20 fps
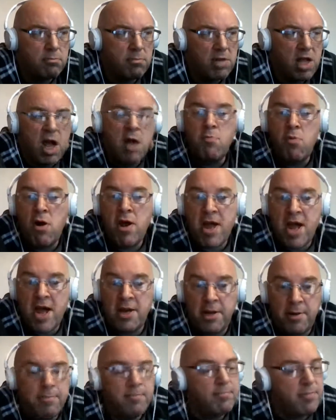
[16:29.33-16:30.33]
I'm
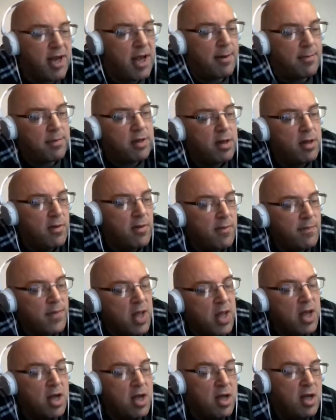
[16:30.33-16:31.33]
right-handed, yeah.
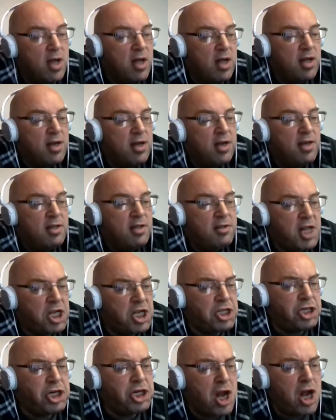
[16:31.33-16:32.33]

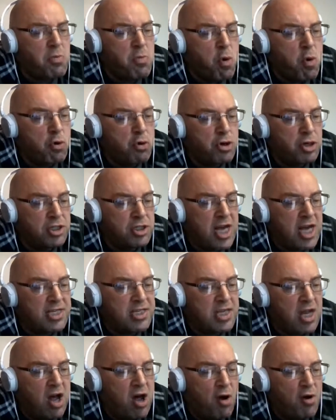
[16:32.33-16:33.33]
Did you know August has the
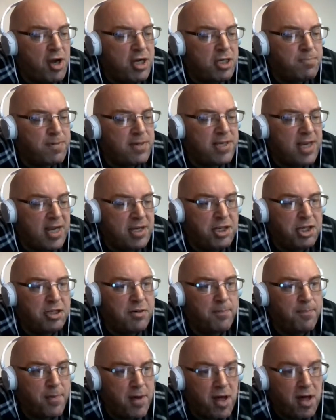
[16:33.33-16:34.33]
highest percentage
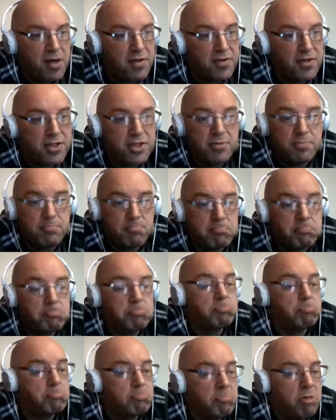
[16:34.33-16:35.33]
of births?
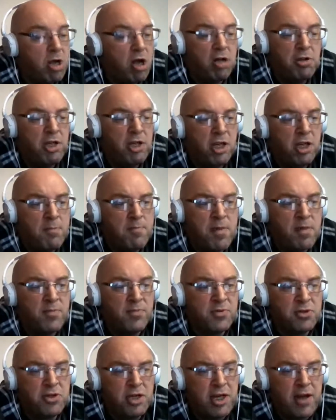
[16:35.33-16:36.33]
I didn't know months
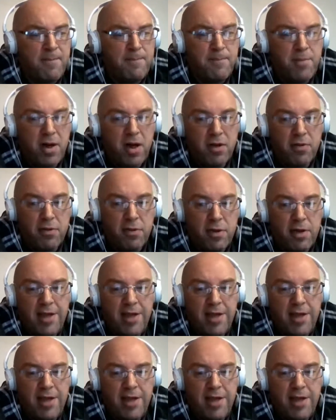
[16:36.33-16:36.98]
could give birth.